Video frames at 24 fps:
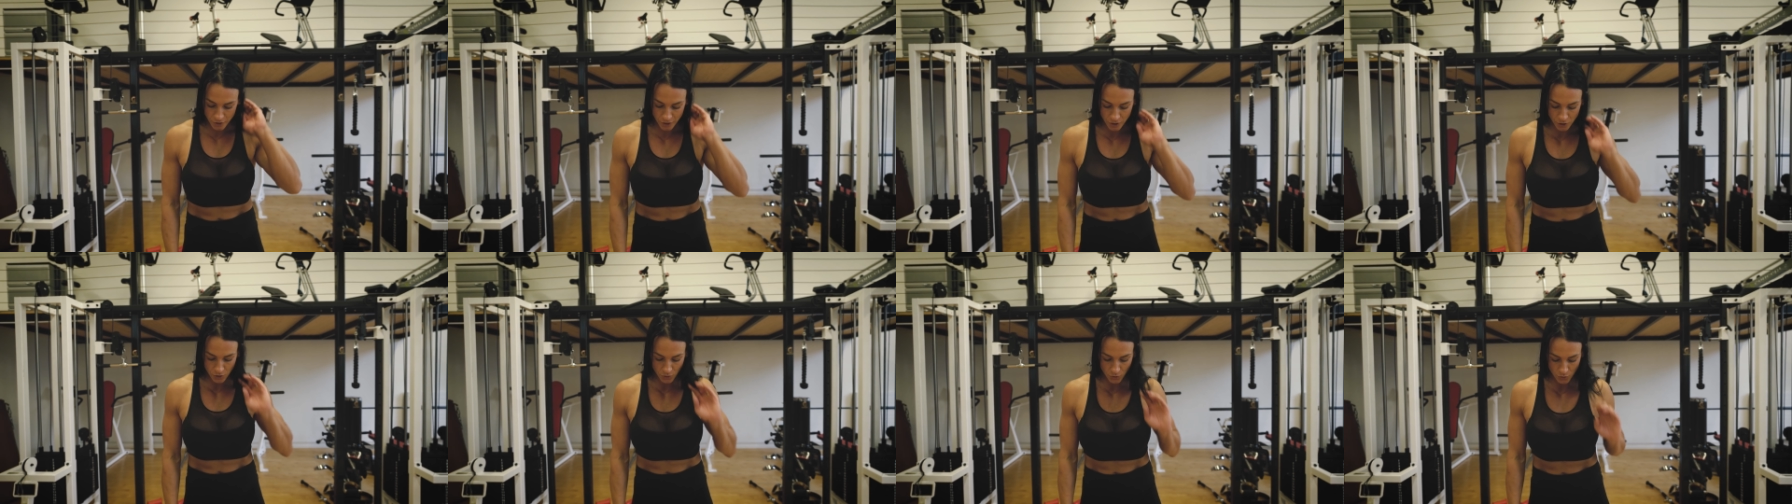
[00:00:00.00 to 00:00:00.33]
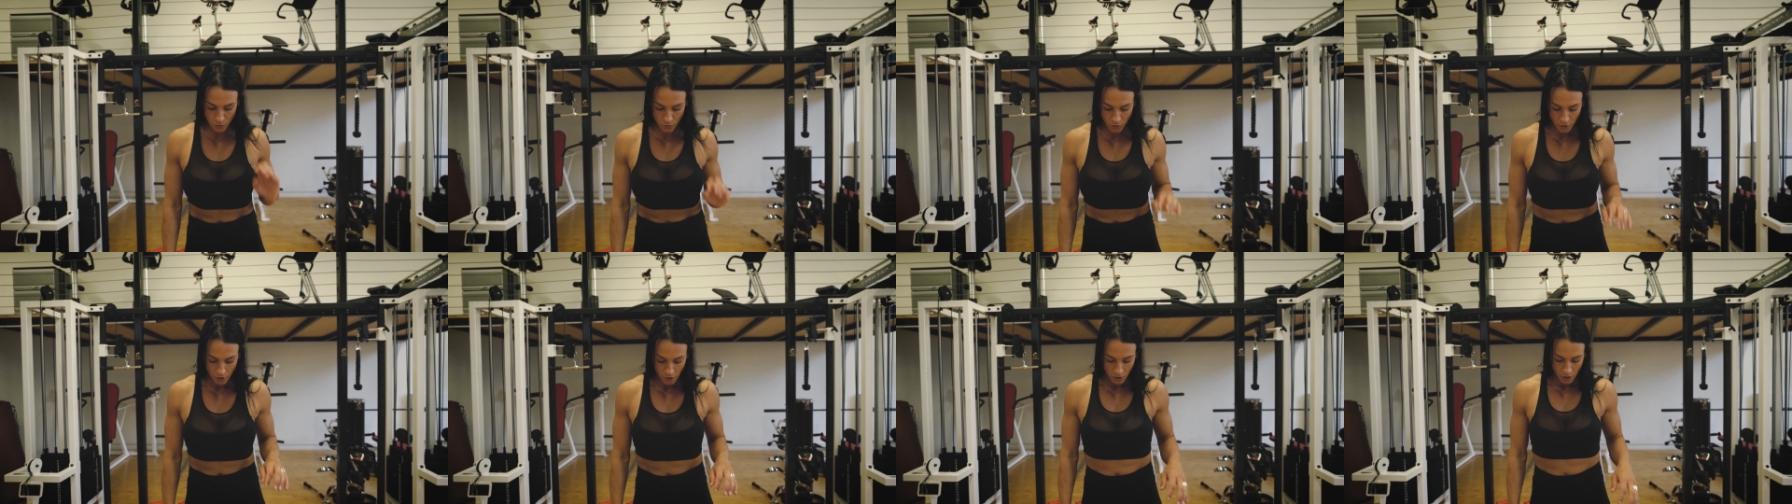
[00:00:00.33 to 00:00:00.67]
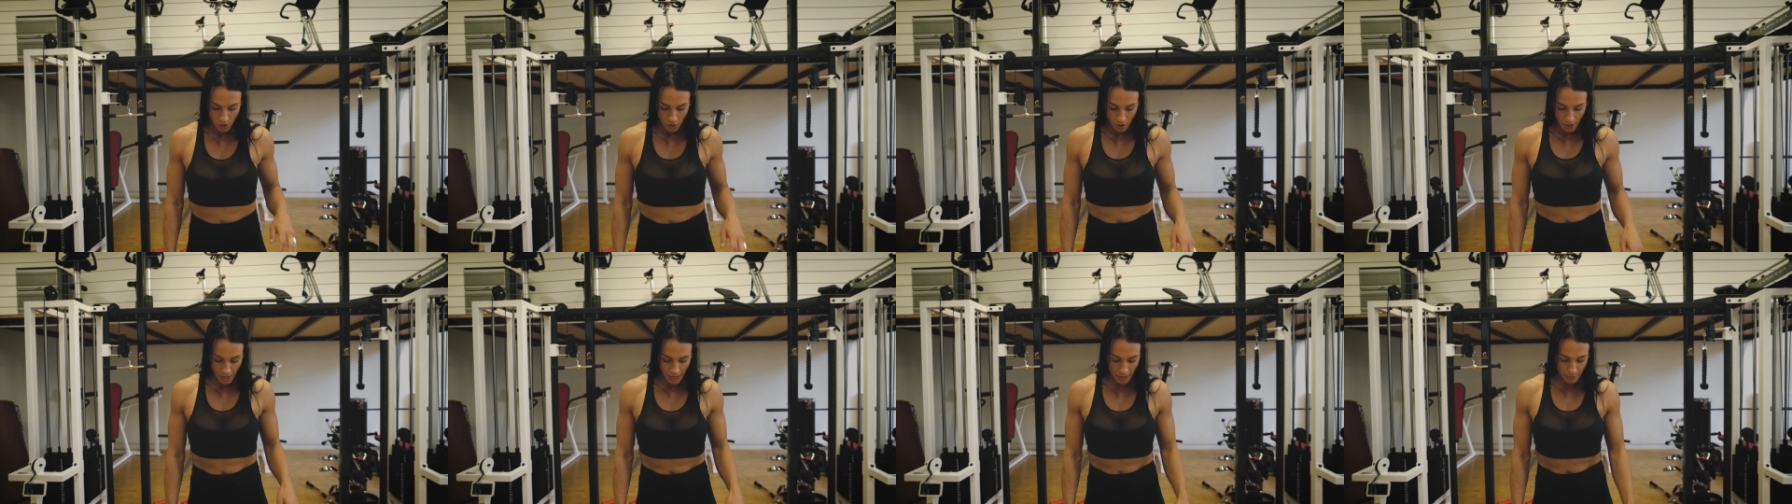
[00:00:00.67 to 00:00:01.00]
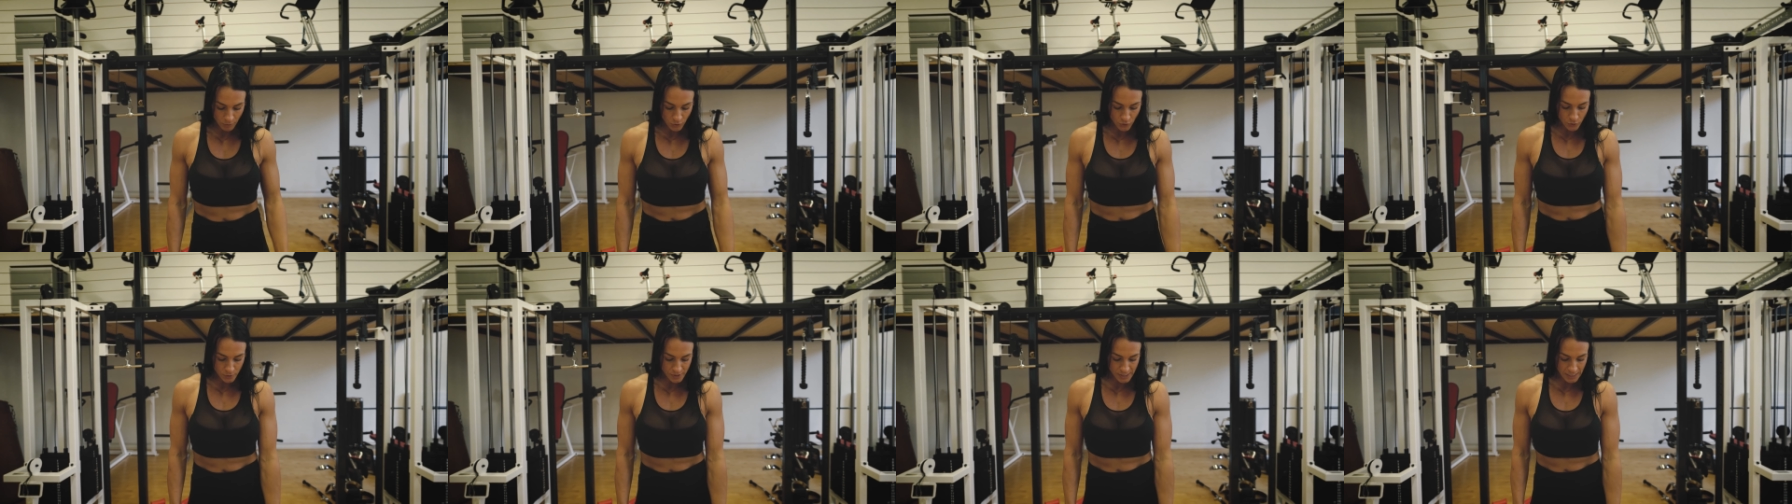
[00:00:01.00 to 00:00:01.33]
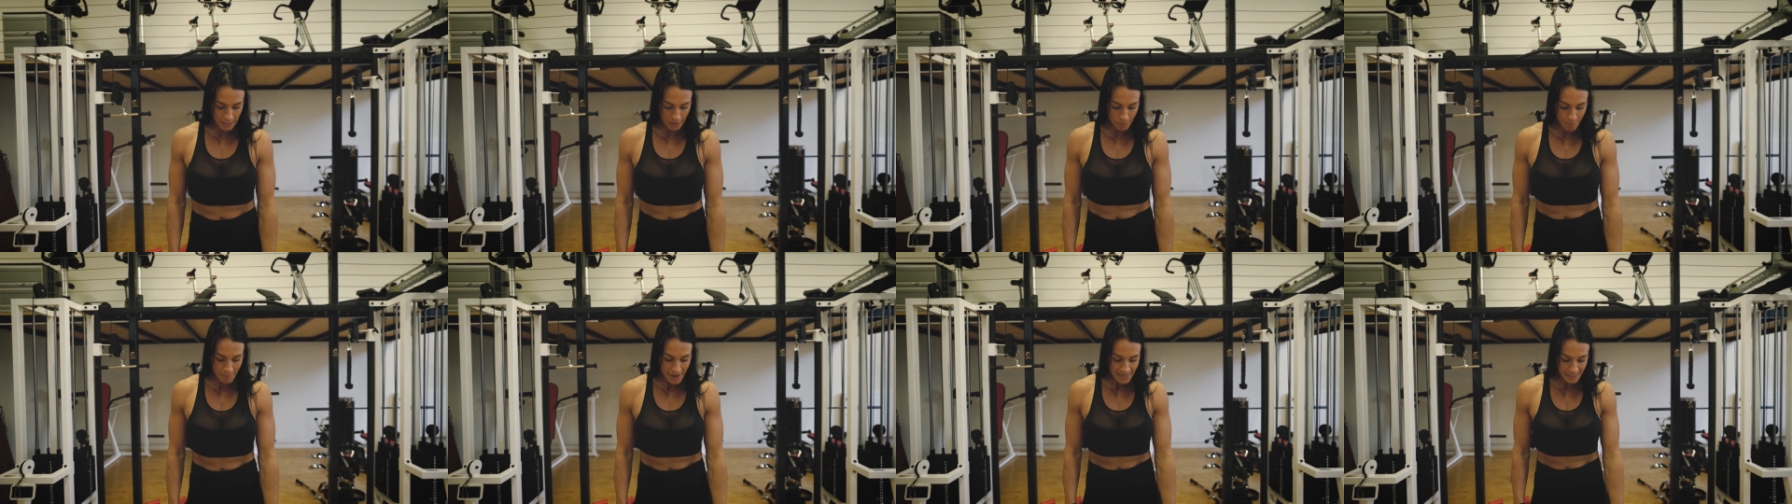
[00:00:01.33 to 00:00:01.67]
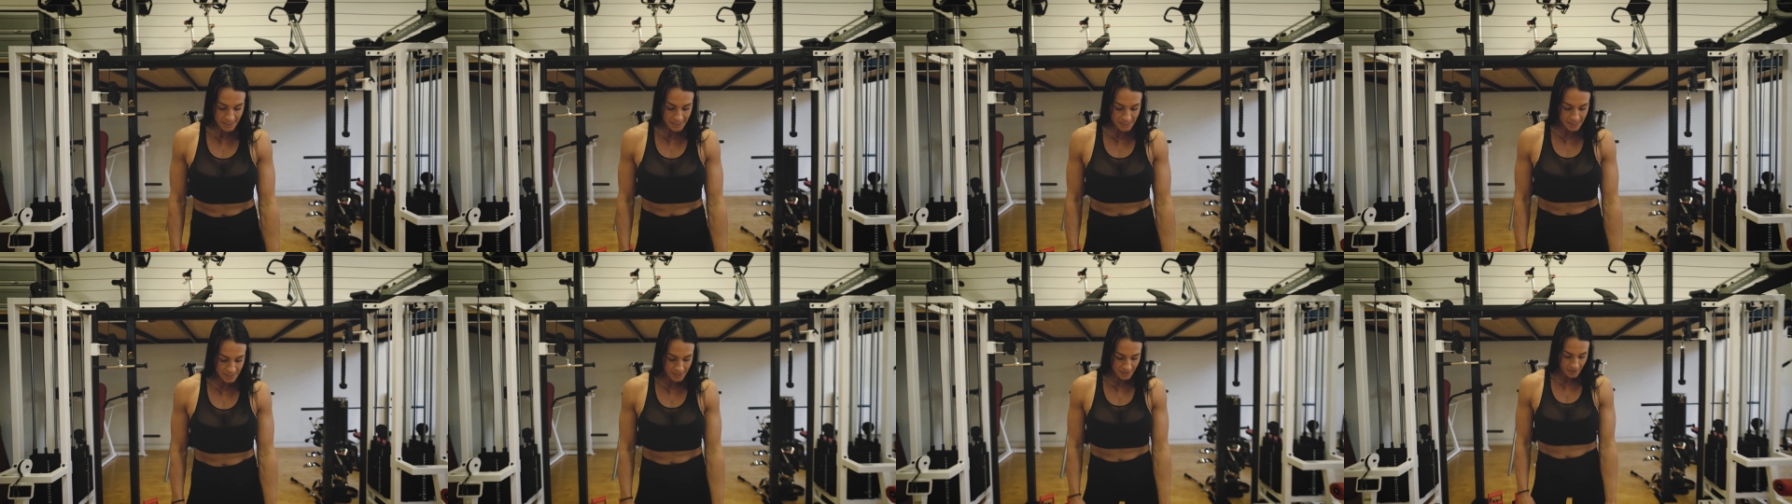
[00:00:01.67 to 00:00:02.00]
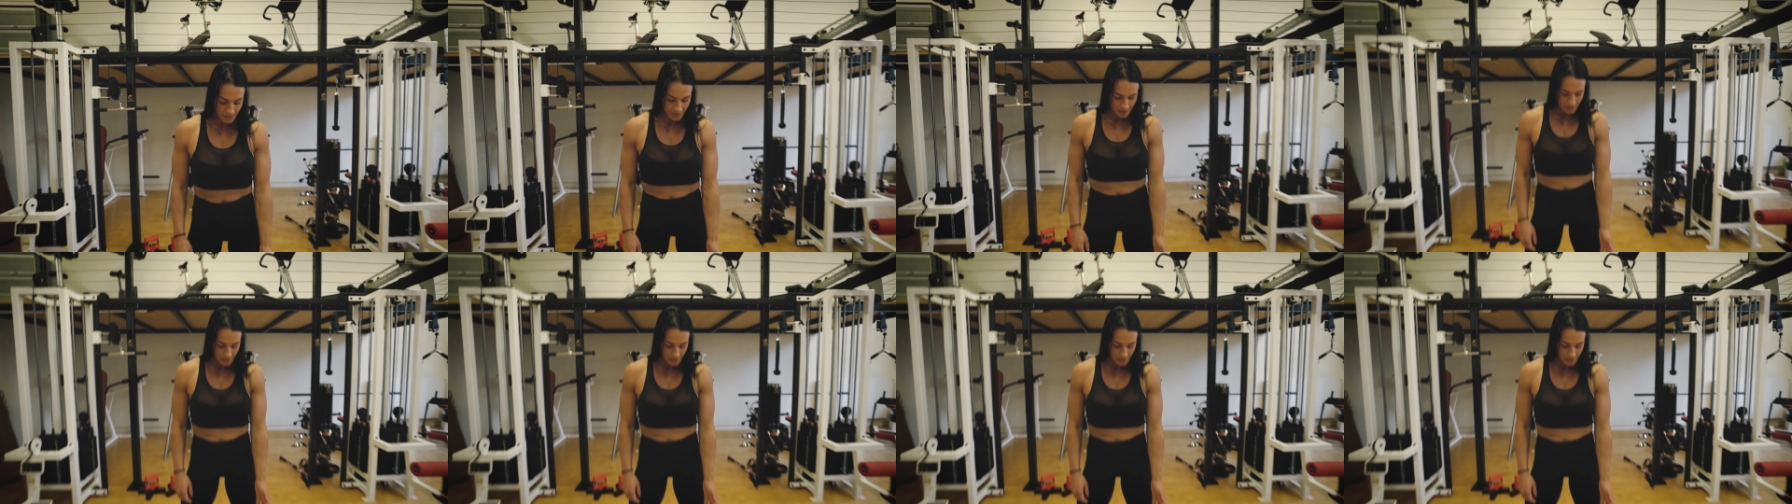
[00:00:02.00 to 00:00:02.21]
you, I'm using a mat,